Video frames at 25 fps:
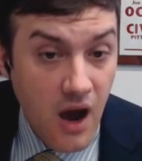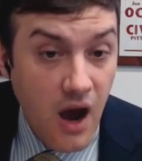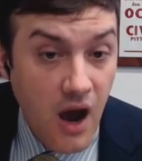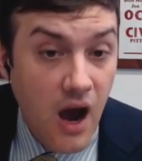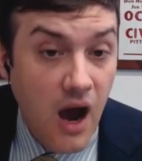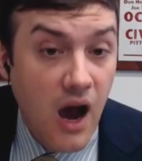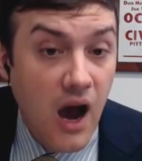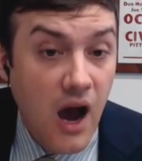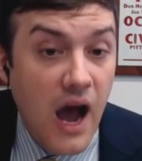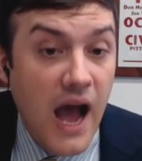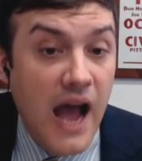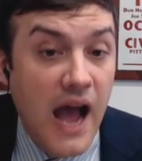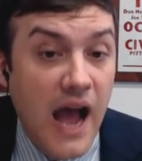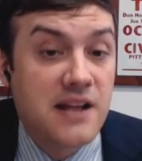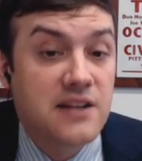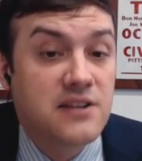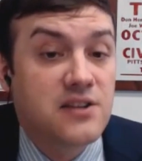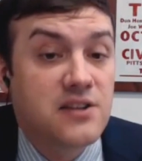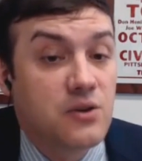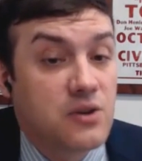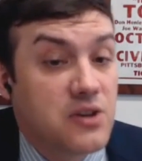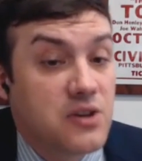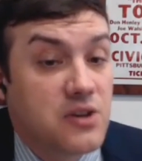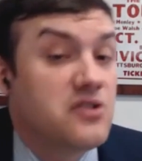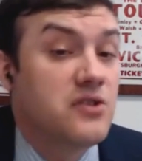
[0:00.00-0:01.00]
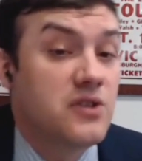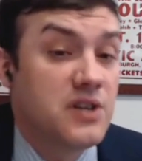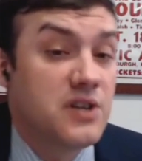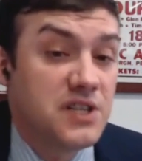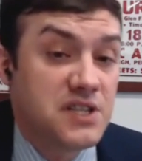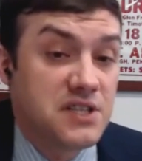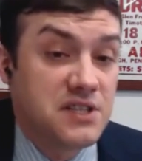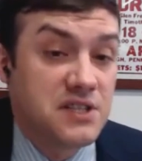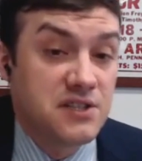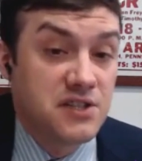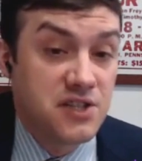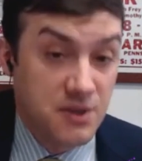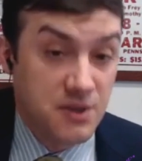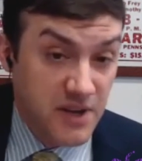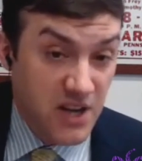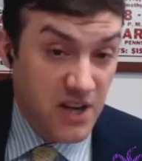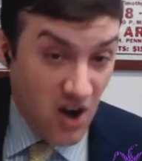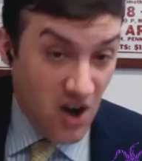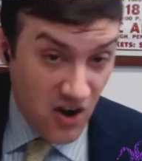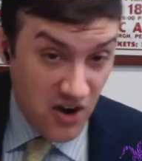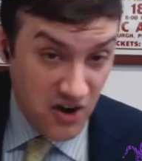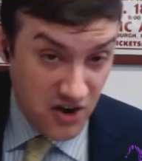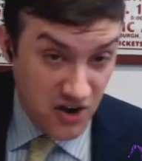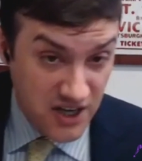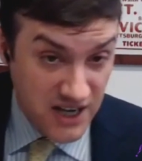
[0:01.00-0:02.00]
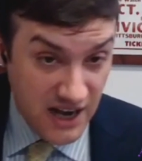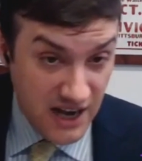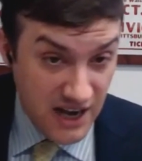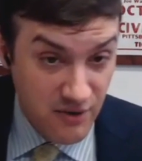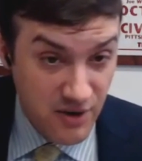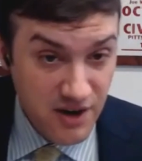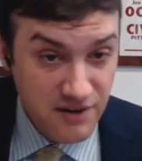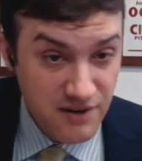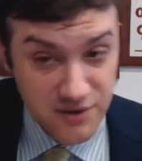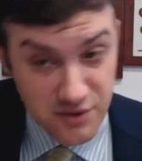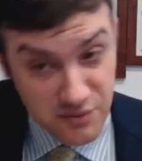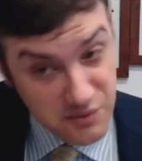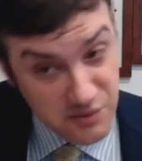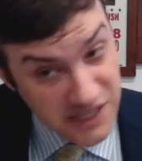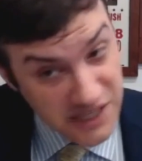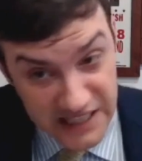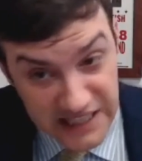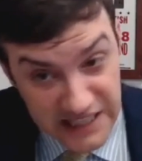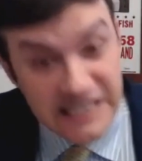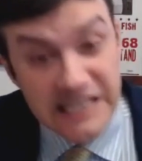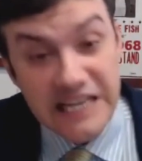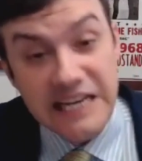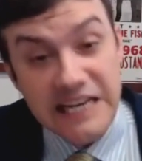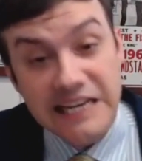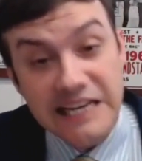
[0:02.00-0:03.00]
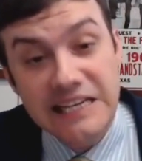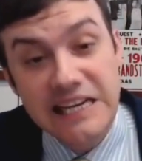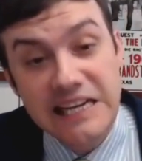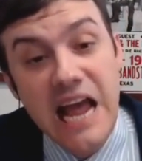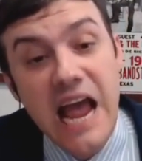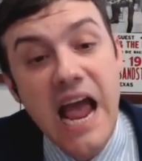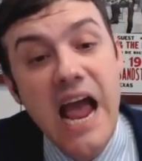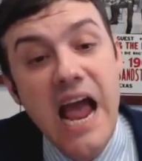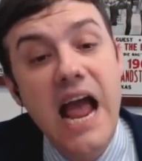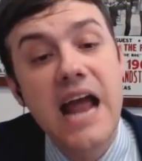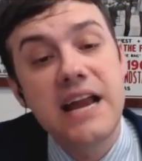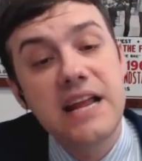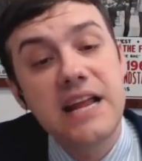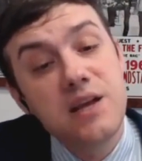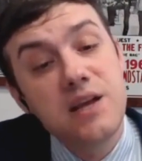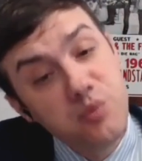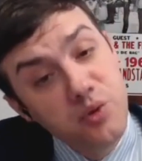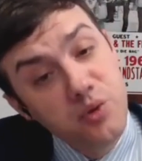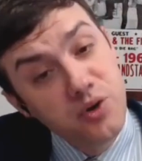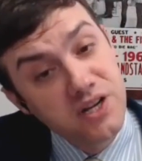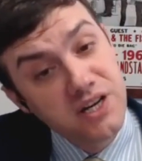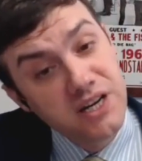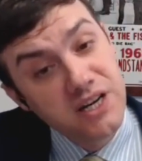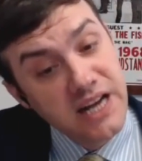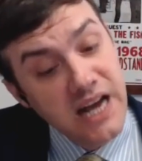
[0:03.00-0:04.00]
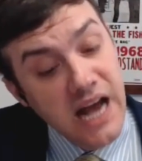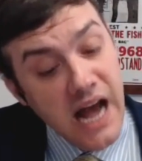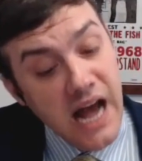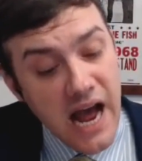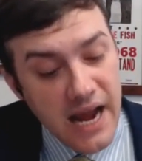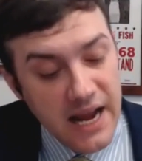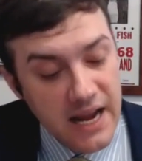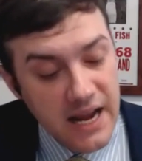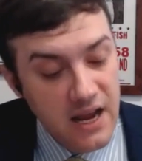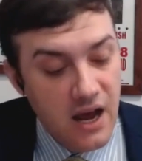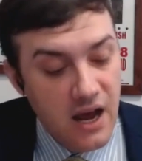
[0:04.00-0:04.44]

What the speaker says: And so as soon as Jimmy Carter could get rid of him, he did. And he put in a guy,